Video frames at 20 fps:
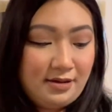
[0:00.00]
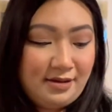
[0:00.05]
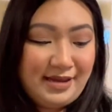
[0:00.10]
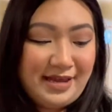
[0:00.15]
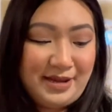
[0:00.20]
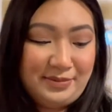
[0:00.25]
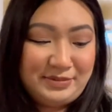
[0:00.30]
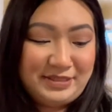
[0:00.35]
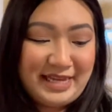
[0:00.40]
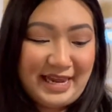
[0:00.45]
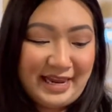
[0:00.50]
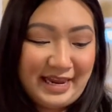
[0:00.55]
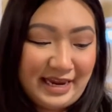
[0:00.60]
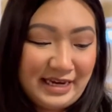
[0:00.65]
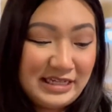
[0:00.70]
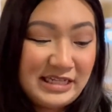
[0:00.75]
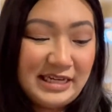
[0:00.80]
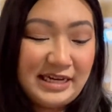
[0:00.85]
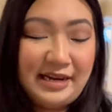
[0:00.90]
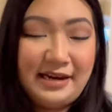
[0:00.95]
him take a
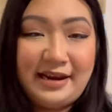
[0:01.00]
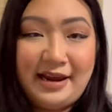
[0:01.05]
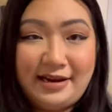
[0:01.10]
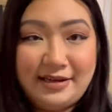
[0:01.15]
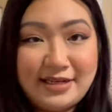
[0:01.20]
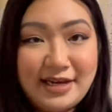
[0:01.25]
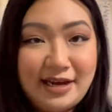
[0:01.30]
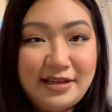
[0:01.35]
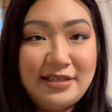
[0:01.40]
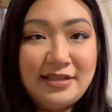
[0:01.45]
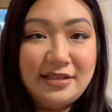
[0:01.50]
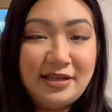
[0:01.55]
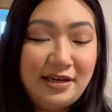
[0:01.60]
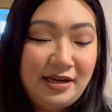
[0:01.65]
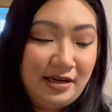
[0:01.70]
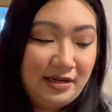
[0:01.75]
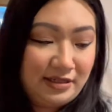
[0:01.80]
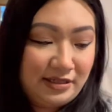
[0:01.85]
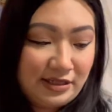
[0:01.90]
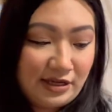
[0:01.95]
DNA test.
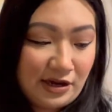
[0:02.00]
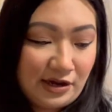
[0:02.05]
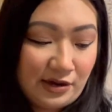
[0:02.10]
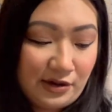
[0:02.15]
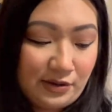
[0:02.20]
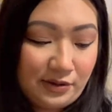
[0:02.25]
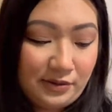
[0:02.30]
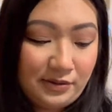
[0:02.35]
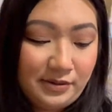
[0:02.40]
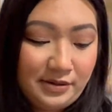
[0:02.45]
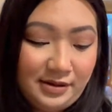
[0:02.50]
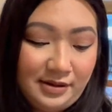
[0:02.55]
So,